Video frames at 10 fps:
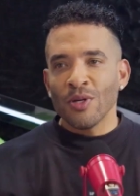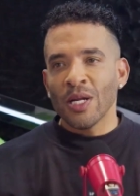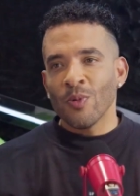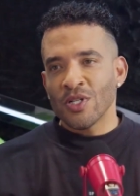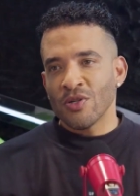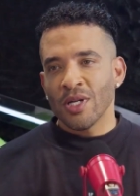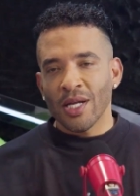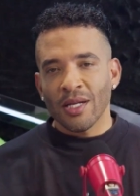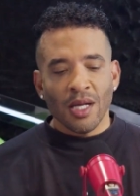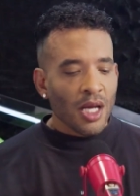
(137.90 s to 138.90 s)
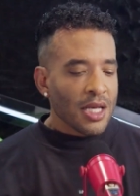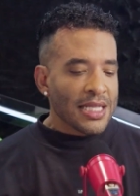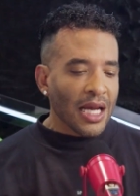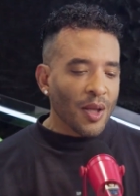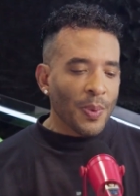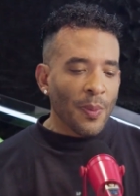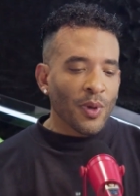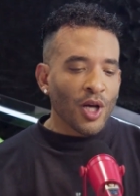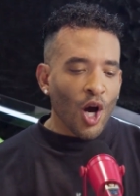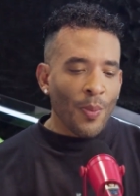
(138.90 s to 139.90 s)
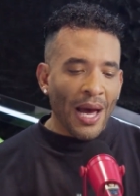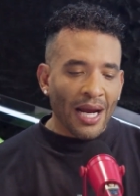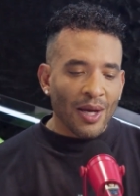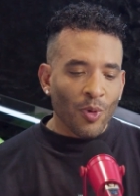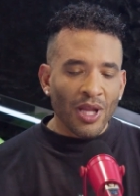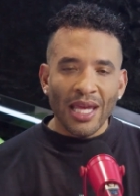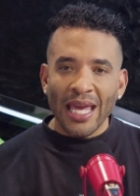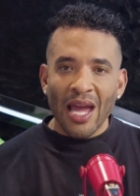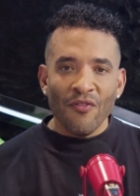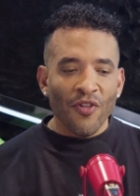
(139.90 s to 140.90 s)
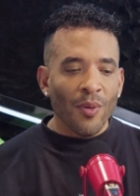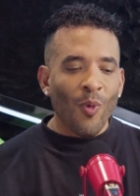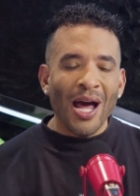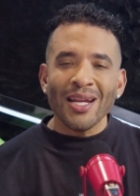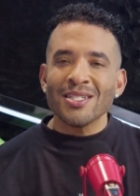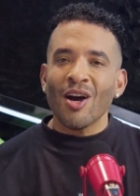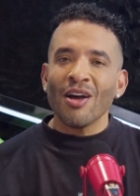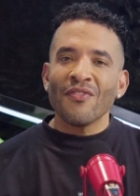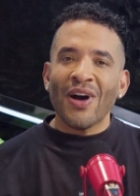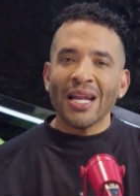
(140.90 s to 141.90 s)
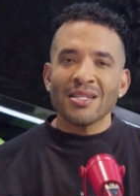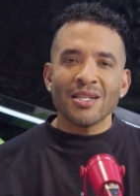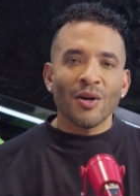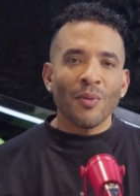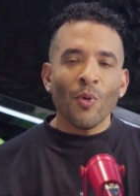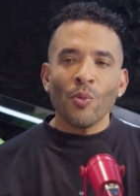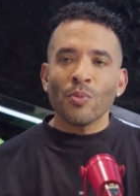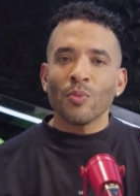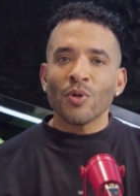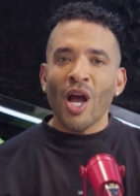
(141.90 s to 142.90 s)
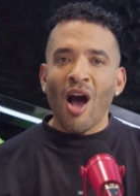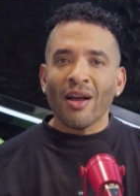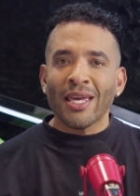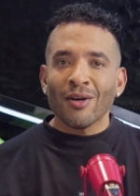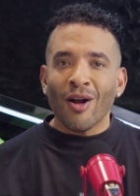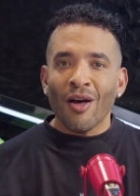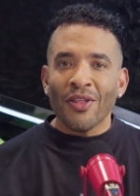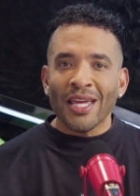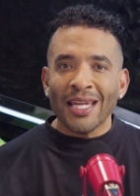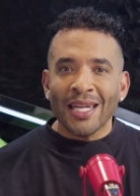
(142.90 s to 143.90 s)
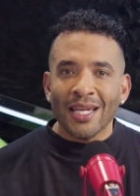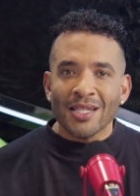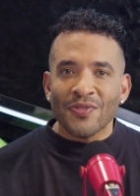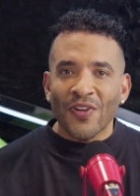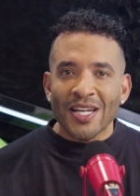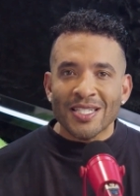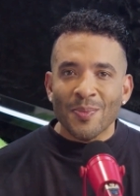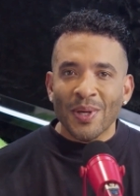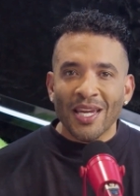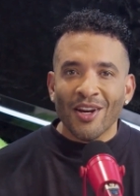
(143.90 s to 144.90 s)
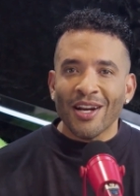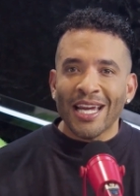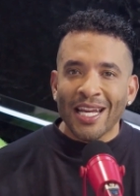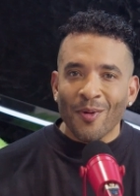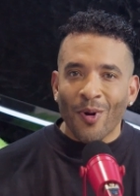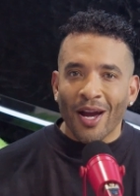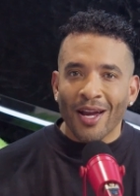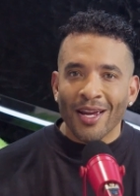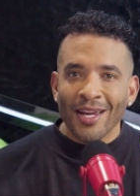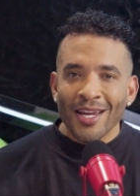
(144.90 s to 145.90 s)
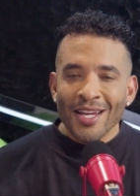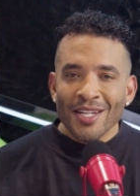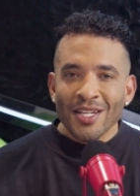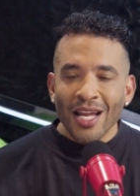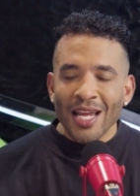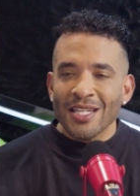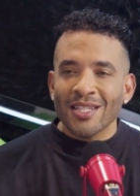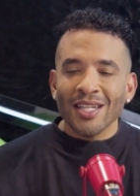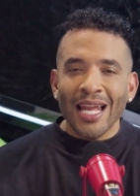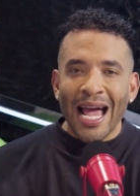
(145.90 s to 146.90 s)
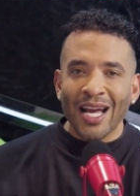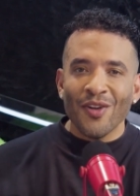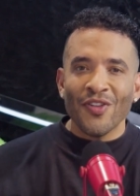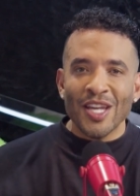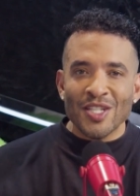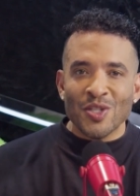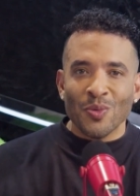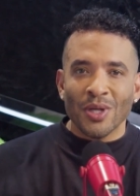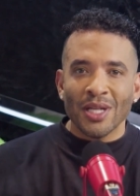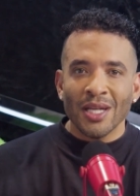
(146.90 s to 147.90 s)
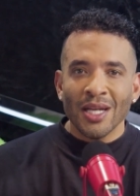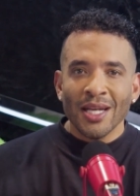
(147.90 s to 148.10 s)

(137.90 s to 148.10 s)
did what you did. Telling people to go back where they came from. Why did y'all invite us here? Well, y'all killed all the Indians for us to be here anyway. It's the lack of history